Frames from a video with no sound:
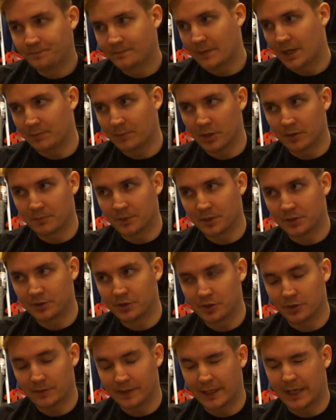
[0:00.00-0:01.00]
I'm going to be
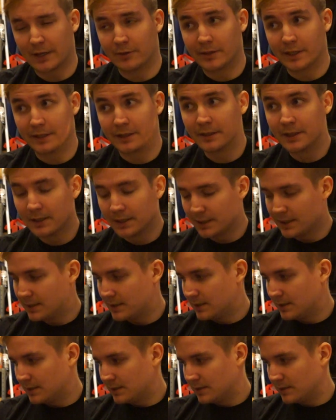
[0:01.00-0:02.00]
showing how I
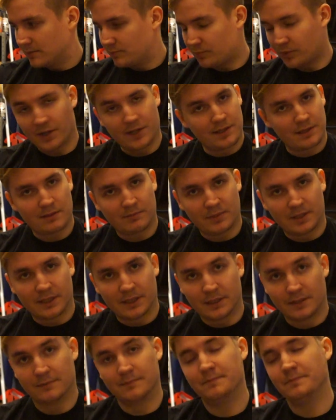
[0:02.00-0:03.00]
braze the
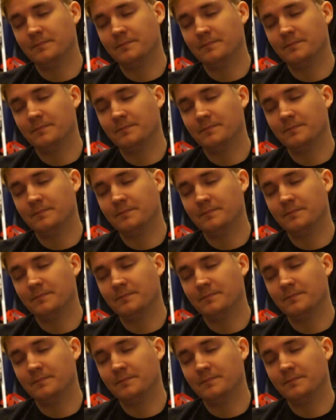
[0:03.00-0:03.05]
blade,